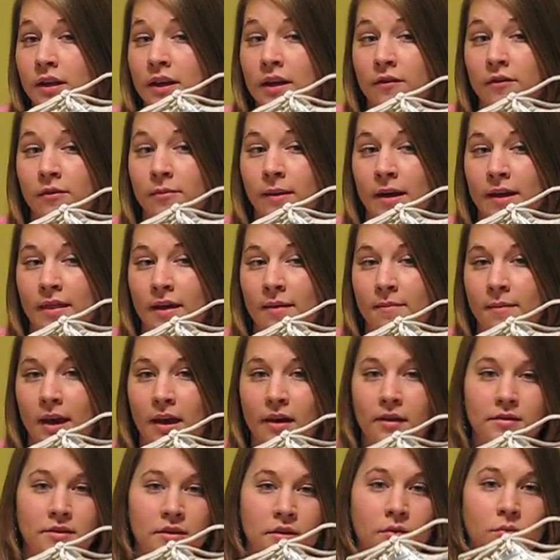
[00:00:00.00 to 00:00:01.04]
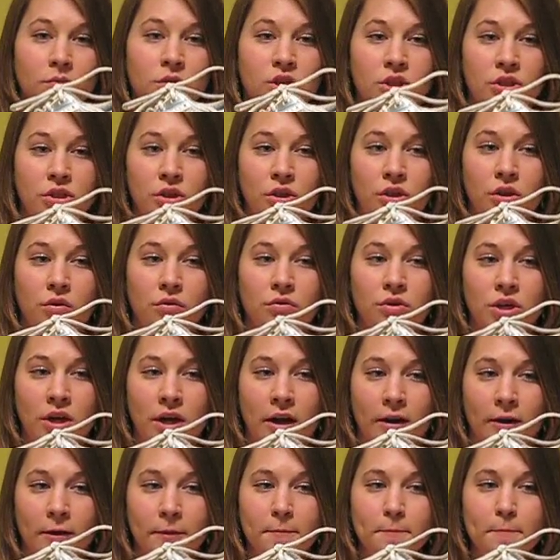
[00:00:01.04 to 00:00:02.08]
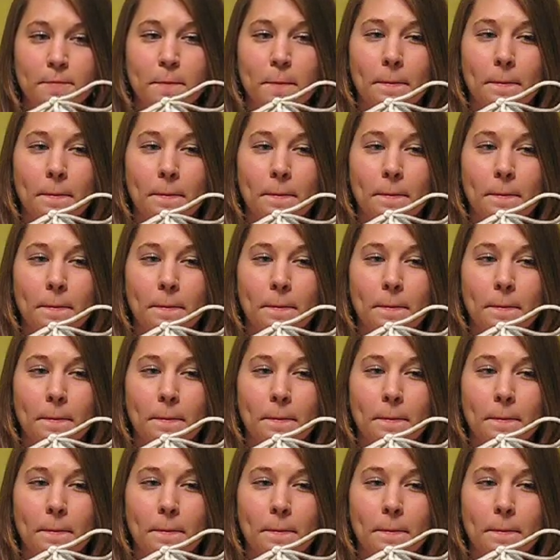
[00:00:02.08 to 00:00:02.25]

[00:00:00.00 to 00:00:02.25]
given by that magazine, which is a huge honor.